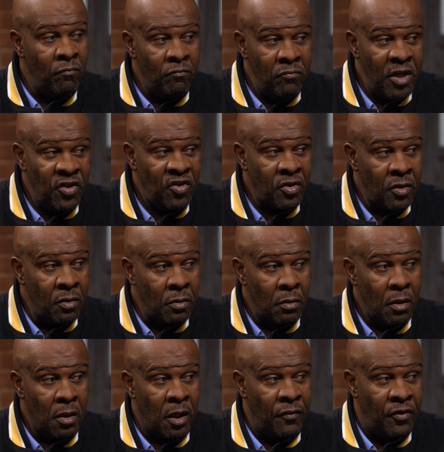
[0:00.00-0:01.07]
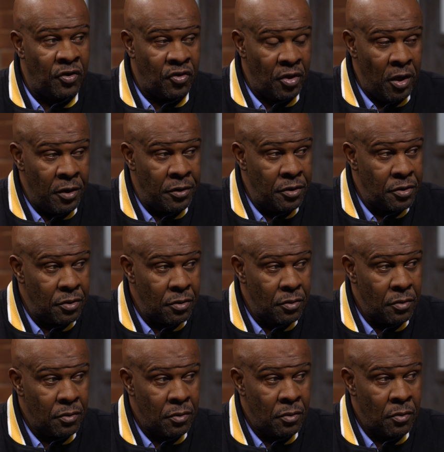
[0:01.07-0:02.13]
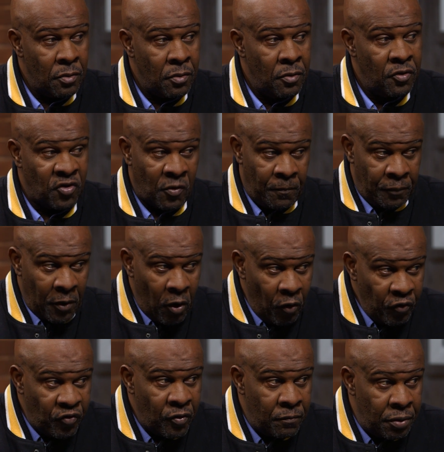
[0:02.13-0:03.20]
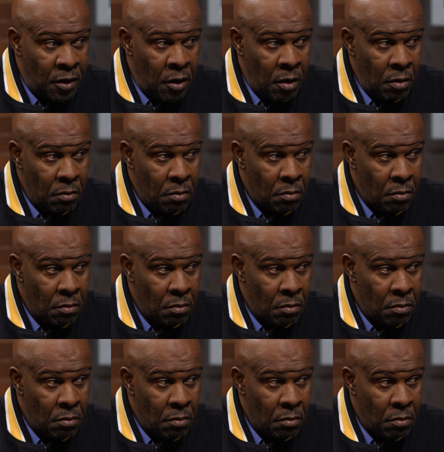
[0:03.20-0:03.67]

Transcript: mission of the church supposed to be